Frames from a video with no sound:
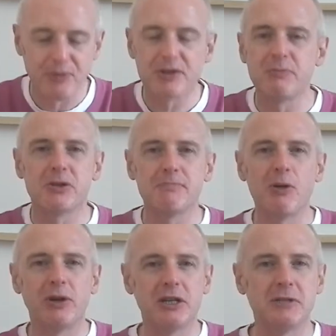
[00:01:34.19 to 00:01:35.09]
There's some
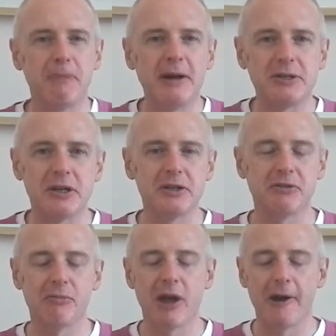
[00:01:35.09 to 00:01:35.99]
smoky
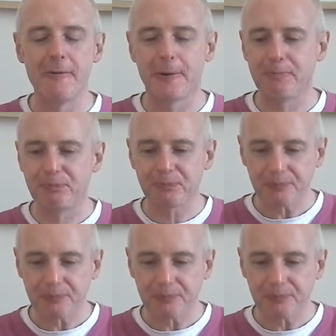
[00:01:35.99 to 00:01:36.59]
spiciness from the oak.